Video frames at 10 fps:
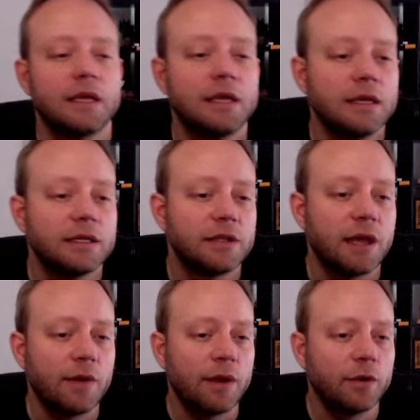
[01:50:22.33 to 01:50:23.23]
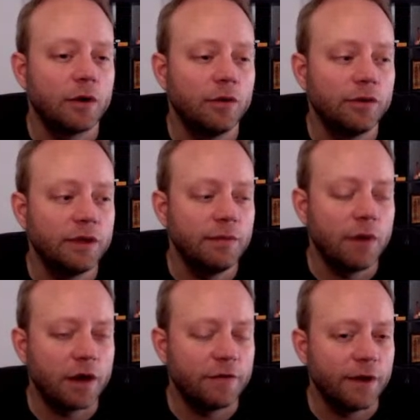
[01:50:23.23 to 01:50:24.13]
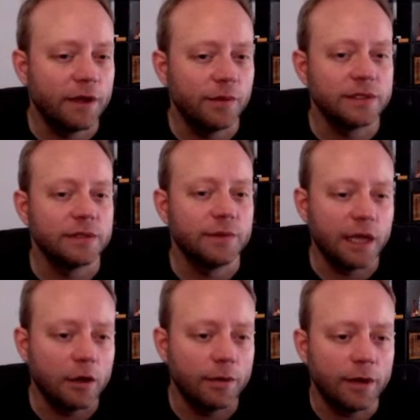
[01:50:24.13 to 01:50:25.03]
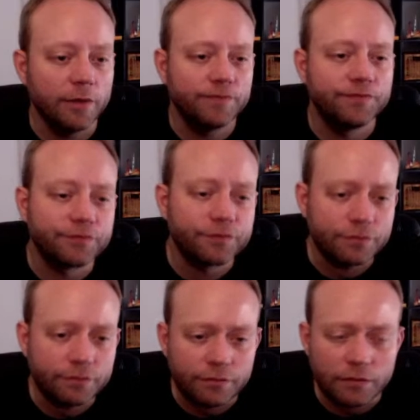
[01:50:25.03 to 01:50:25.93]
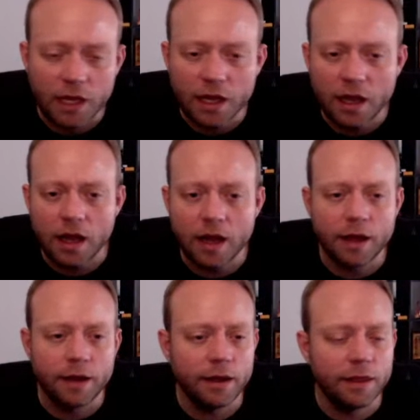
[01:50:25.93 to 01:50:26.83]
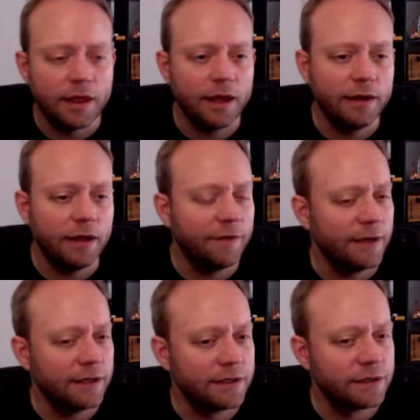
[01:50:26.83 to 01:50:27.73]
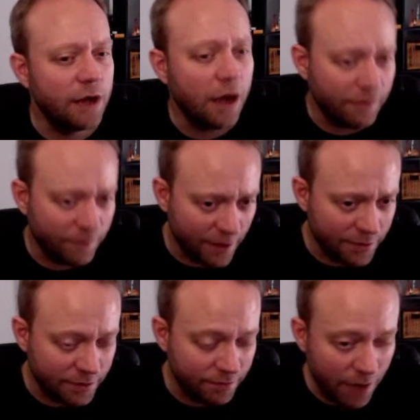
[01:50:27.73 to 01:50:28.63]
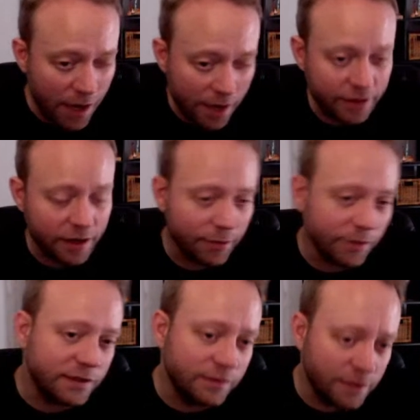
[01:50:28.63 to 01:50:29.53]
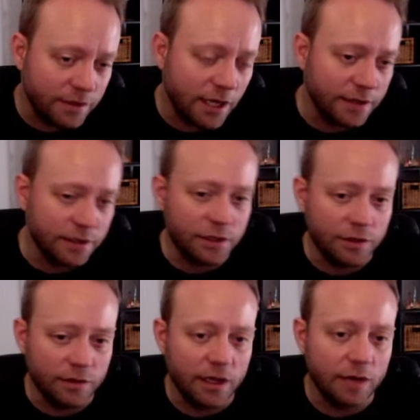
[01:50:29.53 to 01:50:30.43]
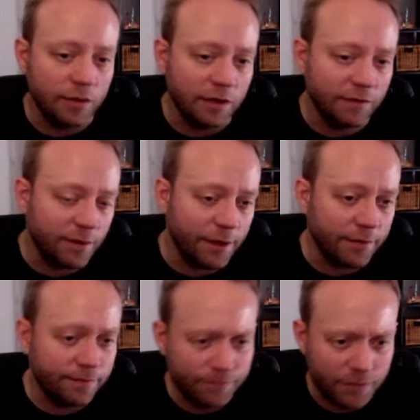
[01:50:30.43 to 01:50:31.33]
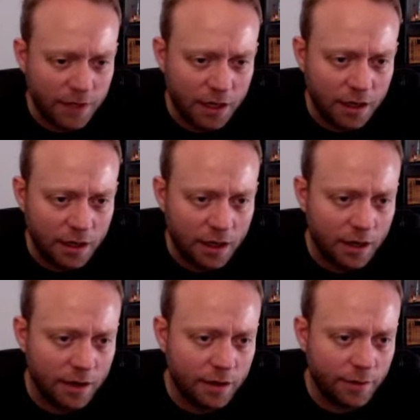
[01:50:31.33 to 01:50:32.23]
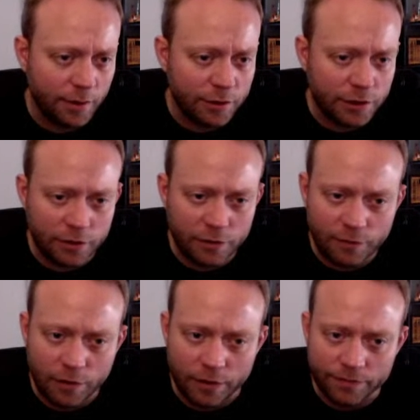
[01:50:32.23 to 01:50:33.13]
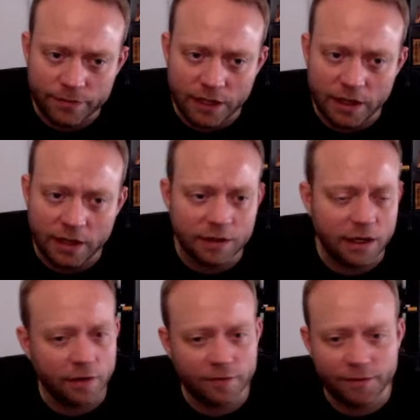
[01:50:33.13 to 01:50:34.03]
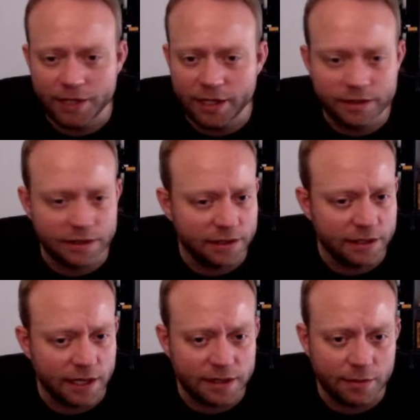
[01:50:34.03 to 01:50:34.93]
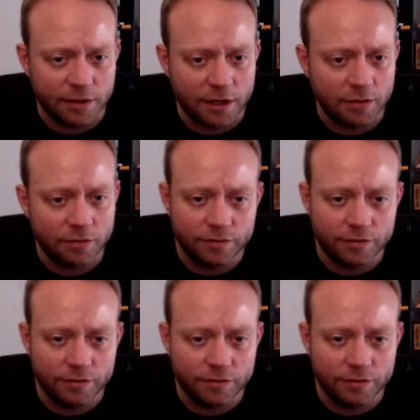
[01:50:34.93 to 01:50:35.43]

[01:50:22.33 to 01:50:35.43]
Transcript: So that way we're only modifying the ones that we care about. And then if it's not flipped, but the number of tiles is 2, then we flip it. And then we return a new floor. And then counting flip tiles, the exact same thing.